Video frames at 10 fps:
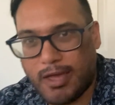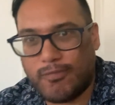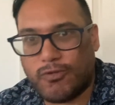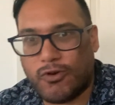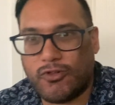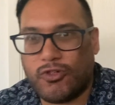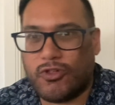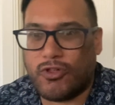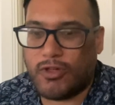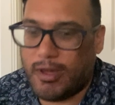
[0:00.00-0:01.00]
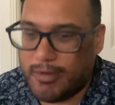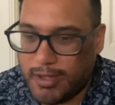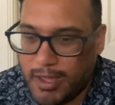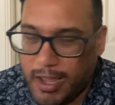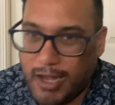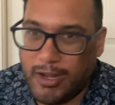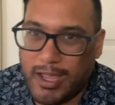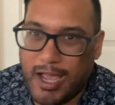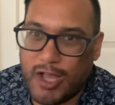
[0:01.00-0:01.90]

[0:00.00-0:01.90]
Josh Adokar.